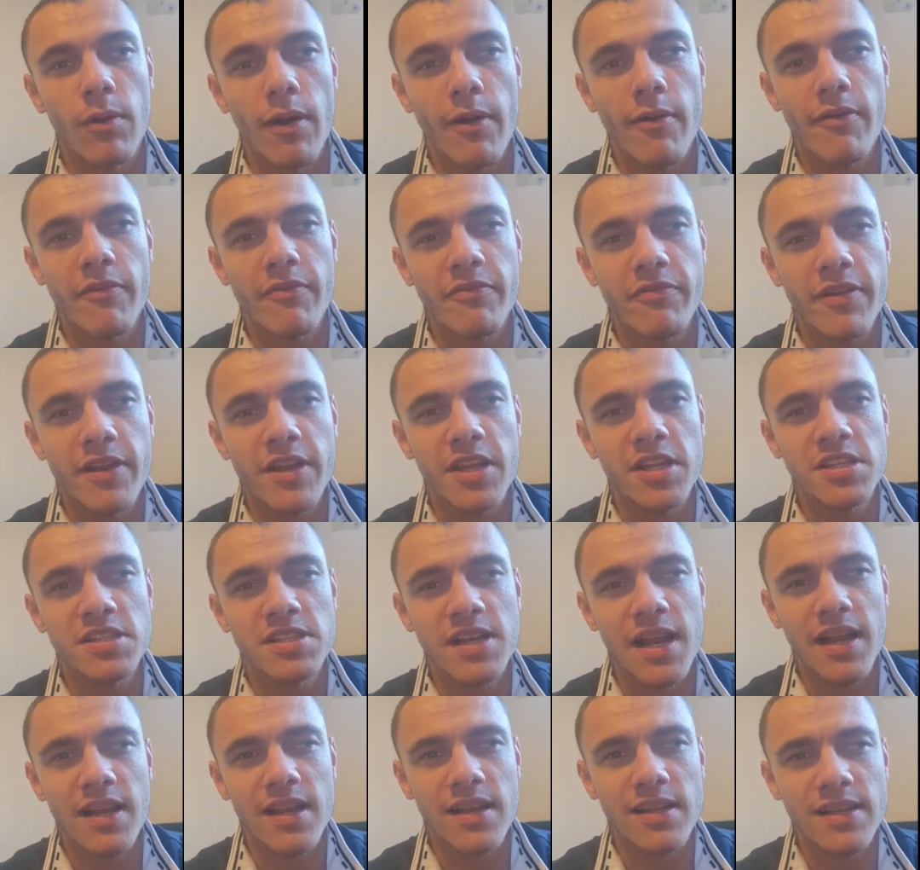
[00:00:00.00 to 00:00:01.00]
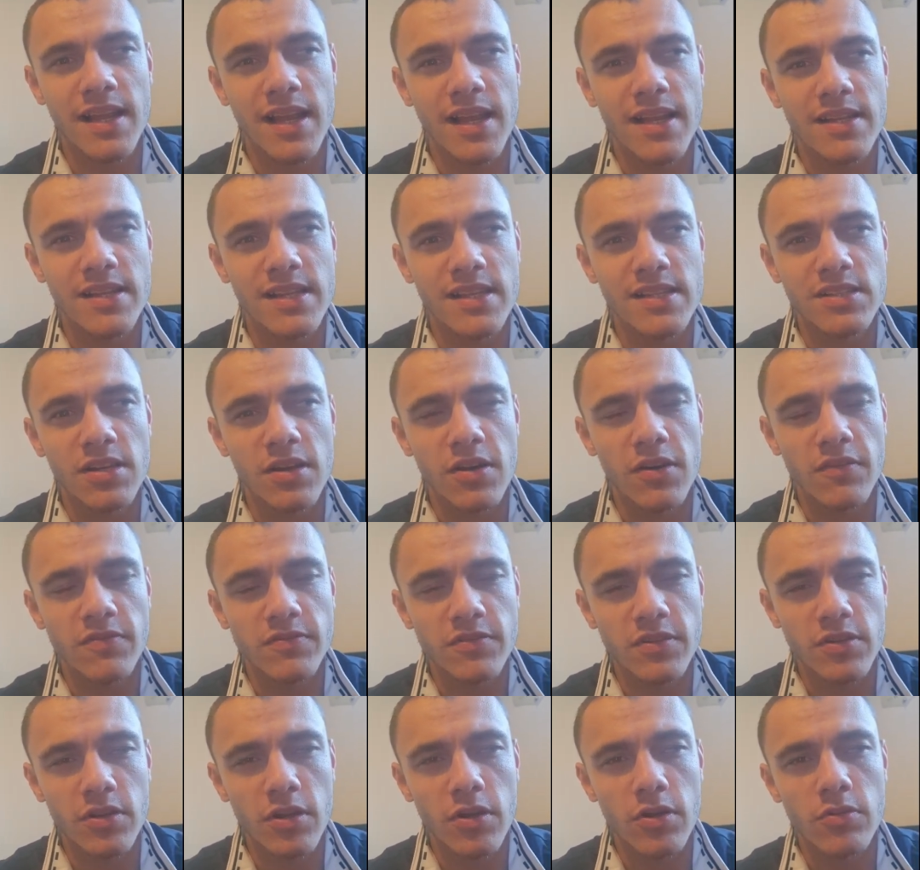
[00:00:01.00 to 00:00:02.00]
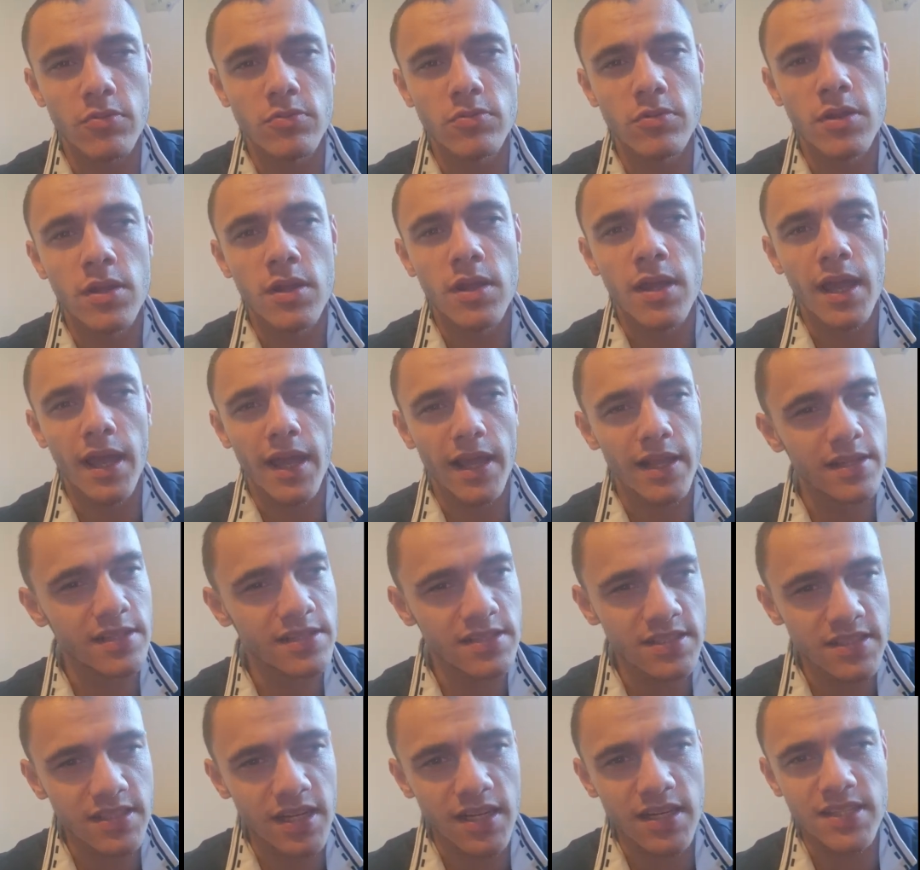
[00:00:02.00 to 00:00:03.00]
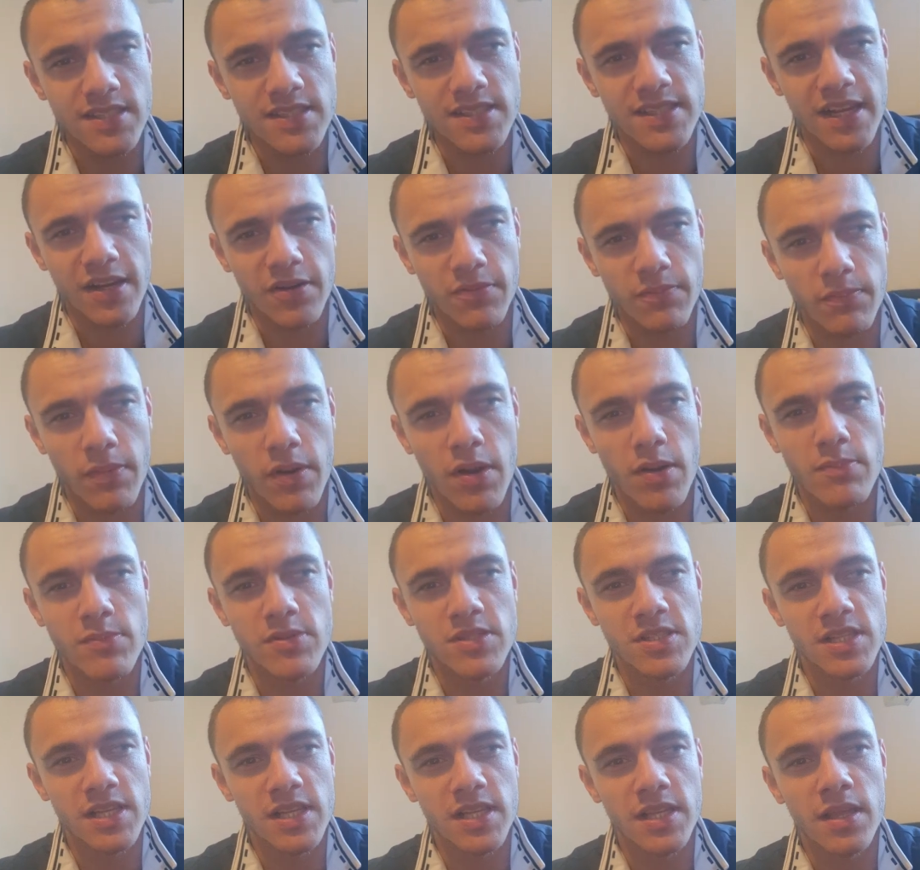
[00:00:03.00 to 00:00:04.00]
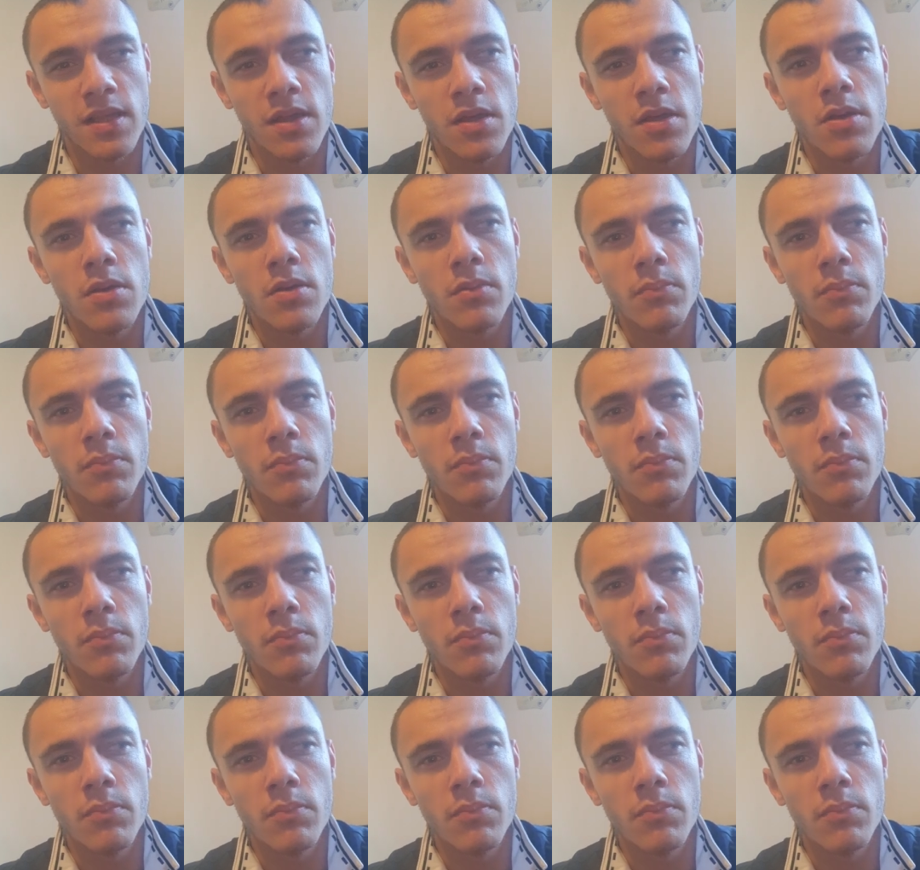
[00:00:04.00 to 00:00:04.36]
where it finished at the Den this afternoon in sunny South Bermondsey.